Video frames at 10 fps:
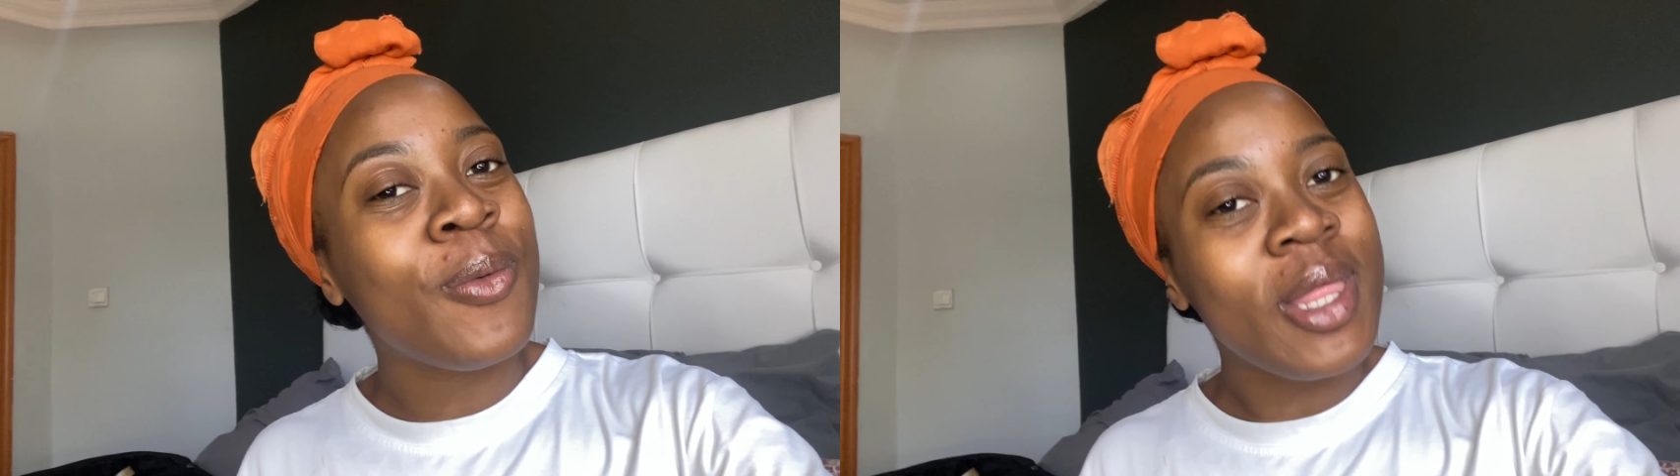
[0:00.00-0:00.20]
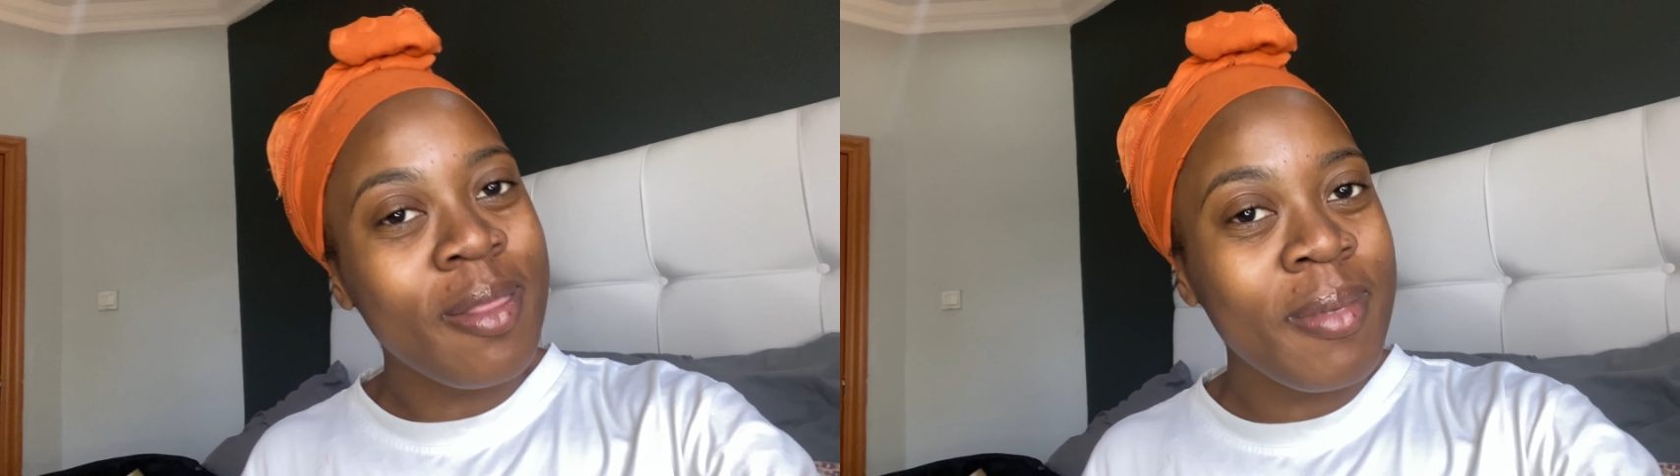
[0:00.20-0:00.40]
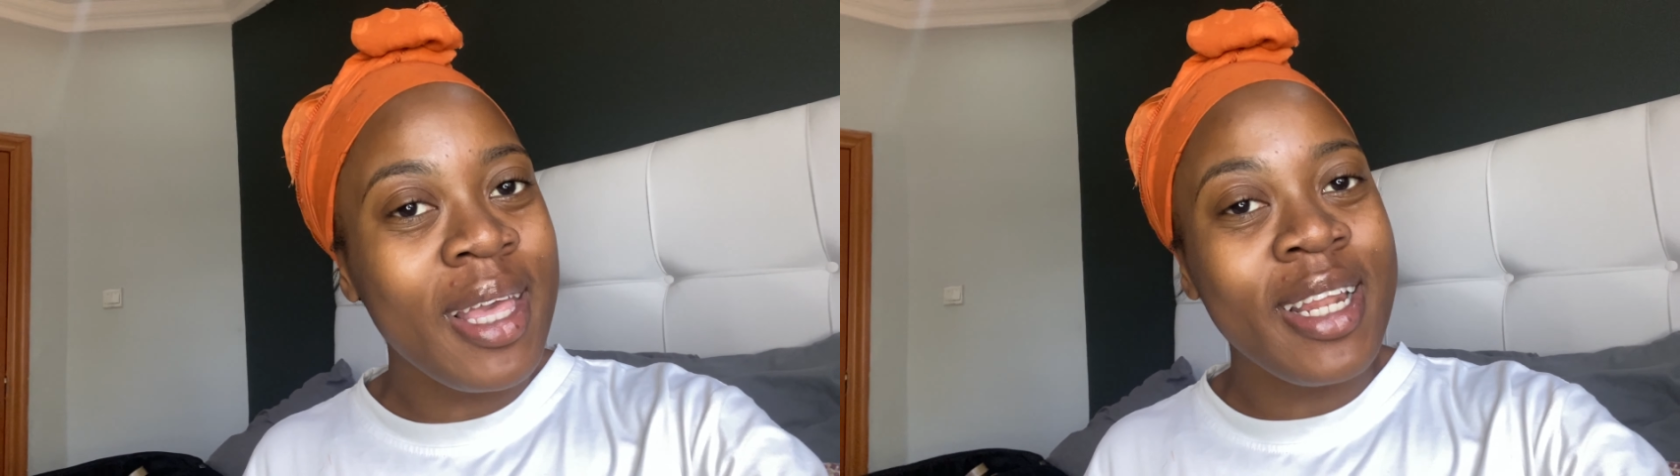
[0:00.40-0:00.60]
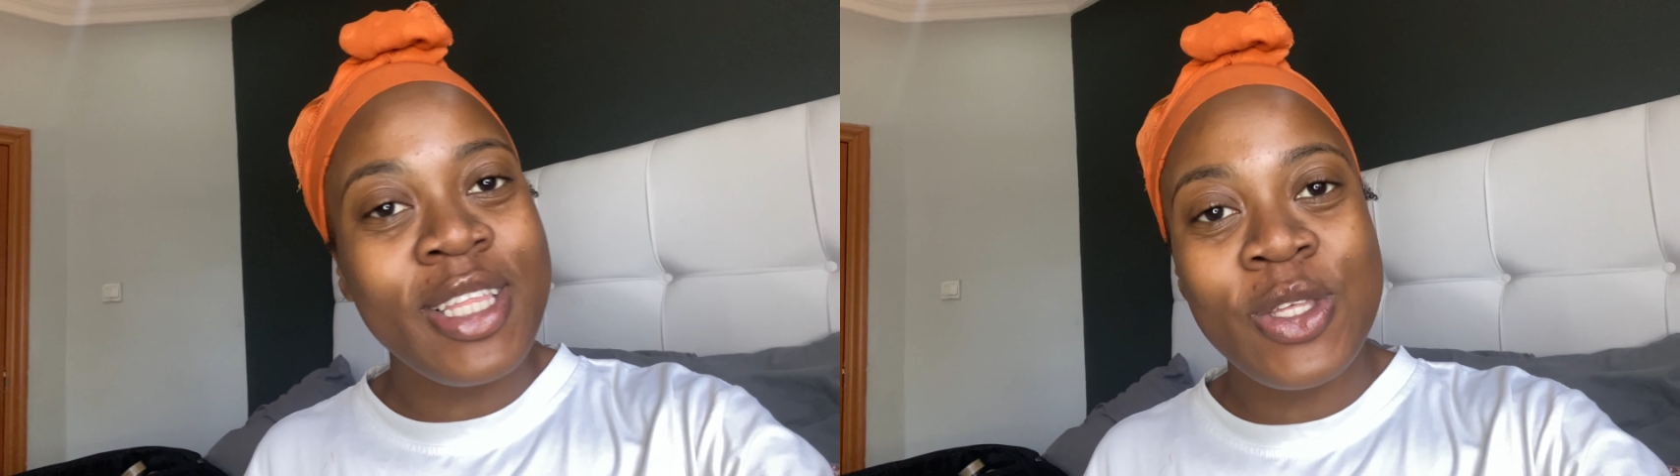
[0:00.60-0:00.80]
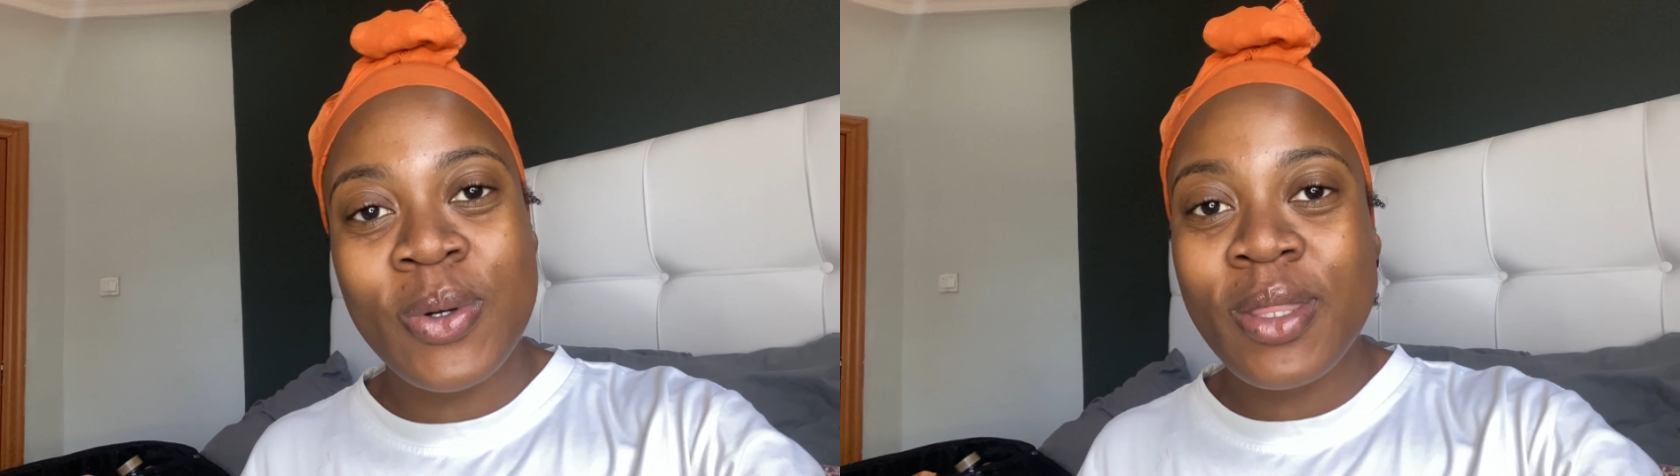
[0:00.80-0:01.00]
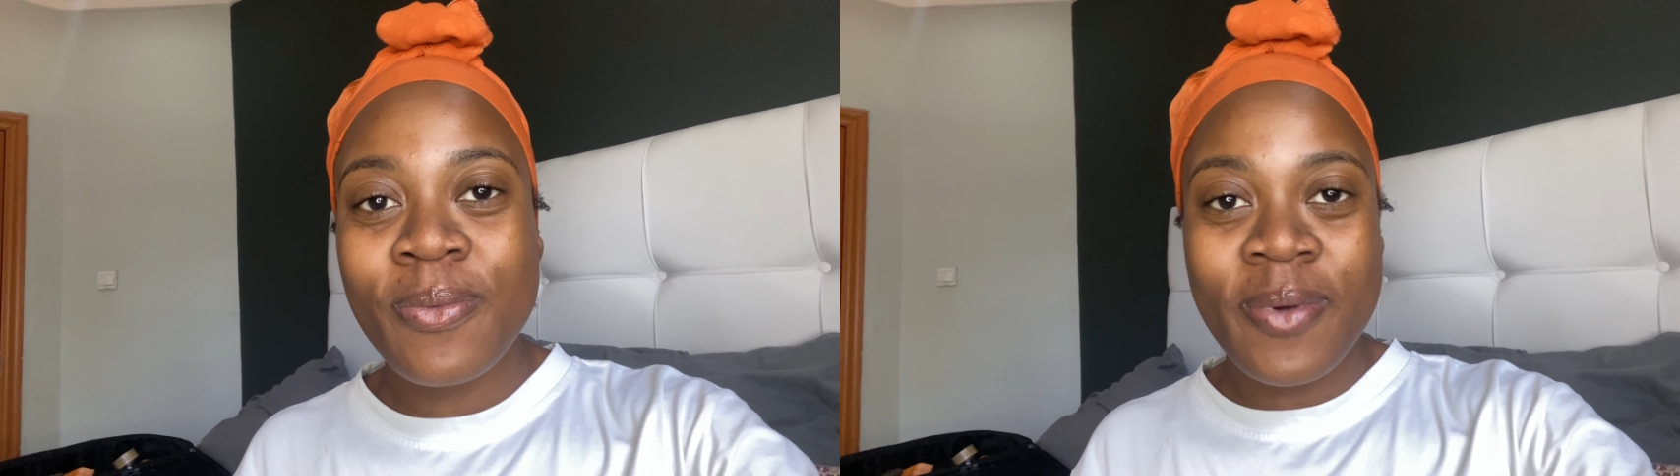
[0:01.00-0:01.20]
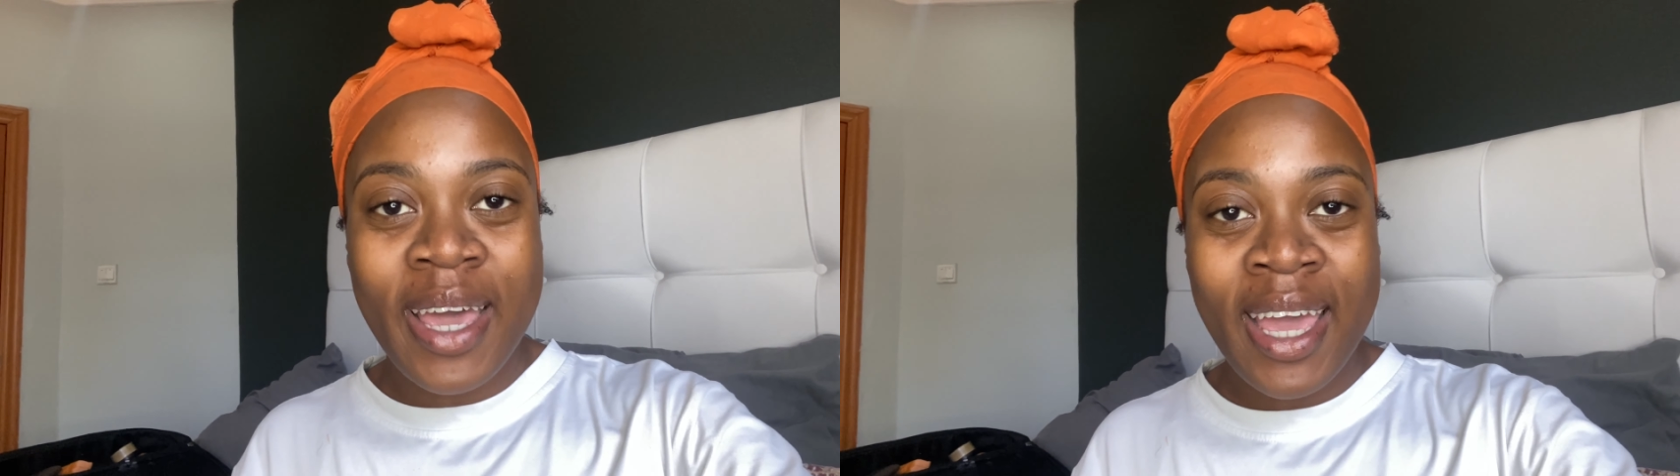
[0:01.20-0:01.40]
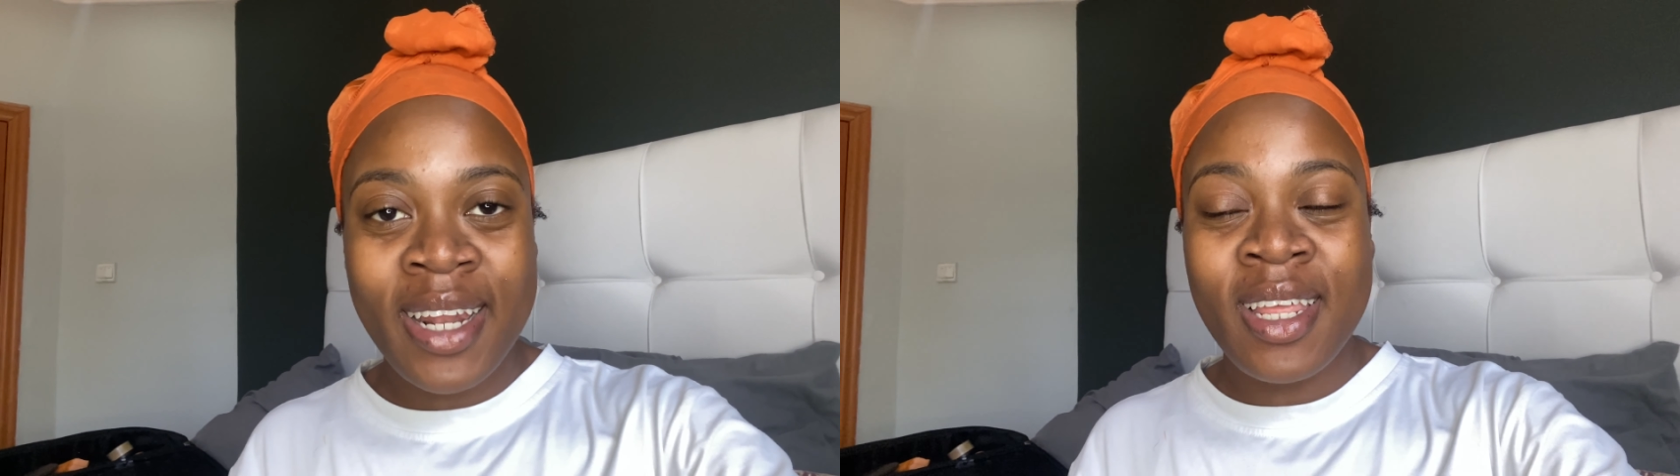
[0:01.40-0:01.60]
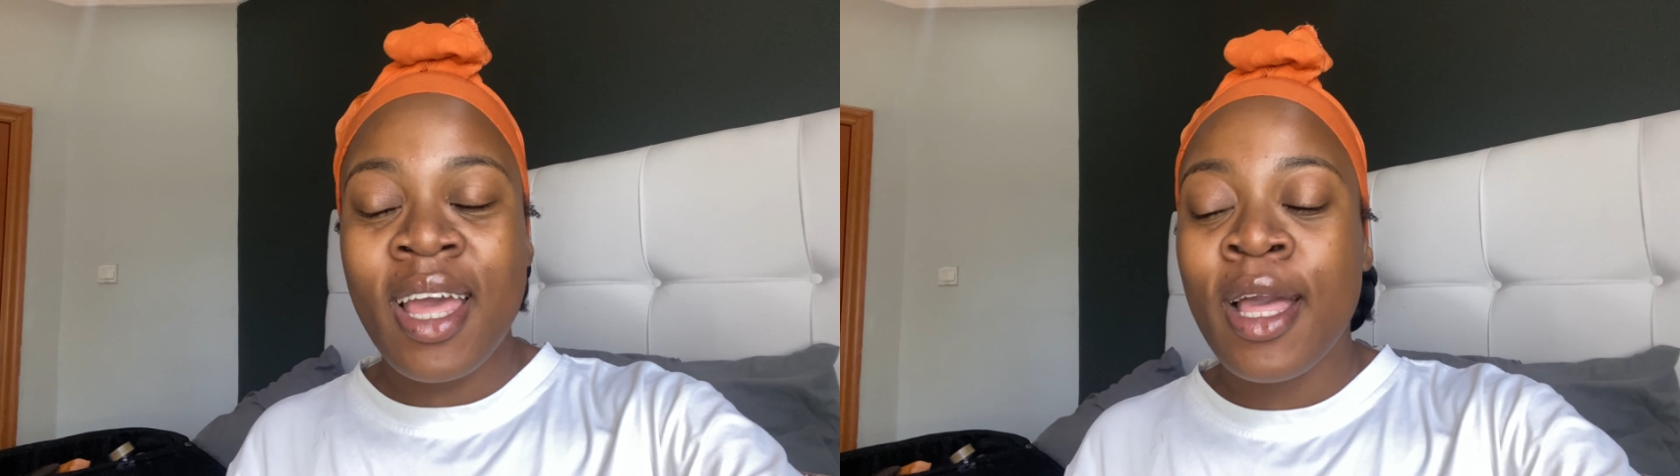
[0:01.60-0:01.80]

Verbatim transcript: with me and enjoy the ride